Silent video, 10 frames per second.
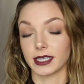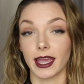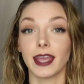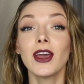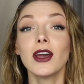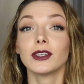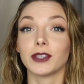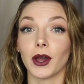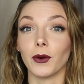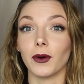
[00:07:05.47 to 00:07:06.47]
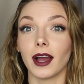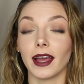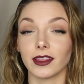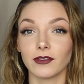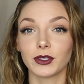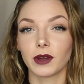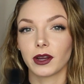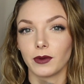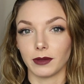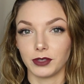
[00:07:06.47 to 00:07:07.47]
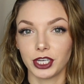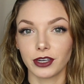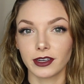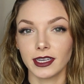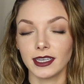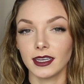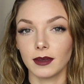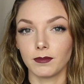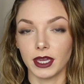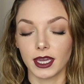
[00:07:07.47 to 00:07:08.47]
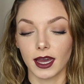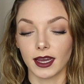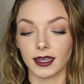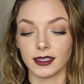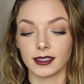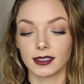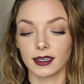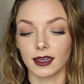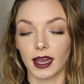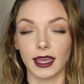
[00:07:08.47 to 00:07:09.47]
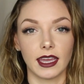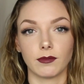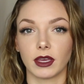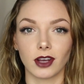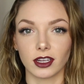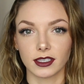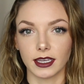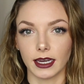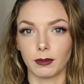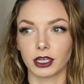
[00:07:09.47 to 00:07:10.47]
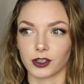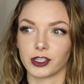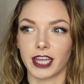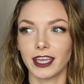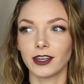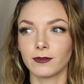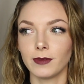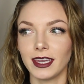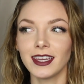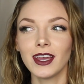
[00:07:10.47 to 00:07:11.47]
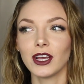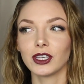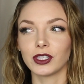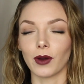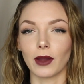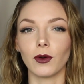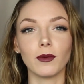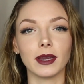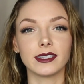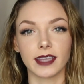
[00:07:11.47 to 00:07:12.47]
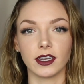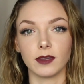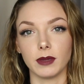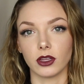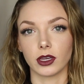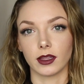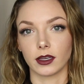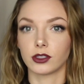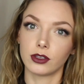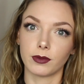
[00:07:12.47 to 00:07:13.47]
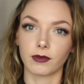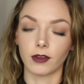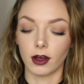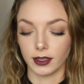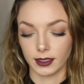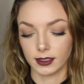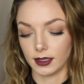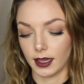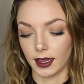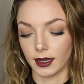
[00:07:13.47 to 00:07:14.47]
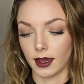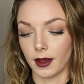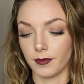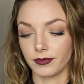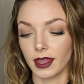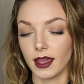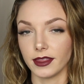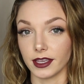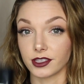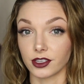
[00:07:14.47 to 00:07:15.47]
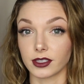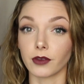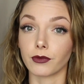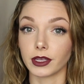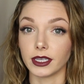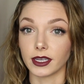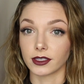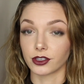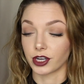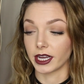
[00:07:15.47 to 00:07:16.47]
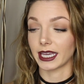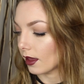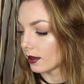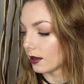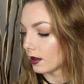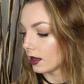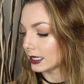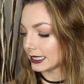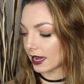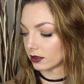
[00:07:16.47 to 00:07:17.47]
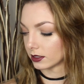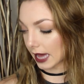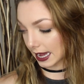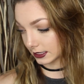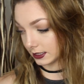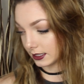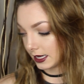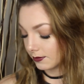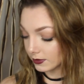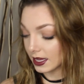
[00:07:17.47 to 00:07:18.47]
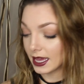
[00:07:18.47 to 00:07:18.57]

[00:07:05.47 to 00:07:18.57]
to say. So I love to wear it when I'm cheering because I am like constantly getting pictures taken of me, so I want my skin to be looking like super flawless, and this just like really does the trick. Now lastly